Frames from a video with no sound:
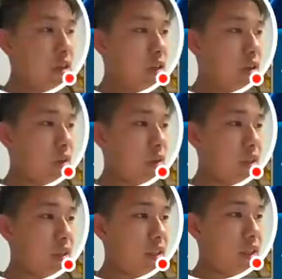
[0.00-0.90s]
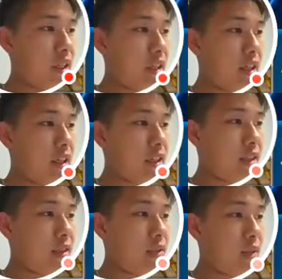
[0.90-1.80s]
what is it here?
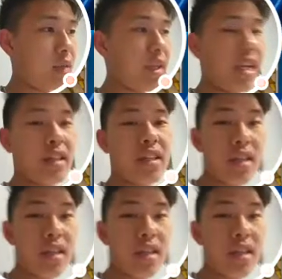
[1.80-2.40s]
It's round 8.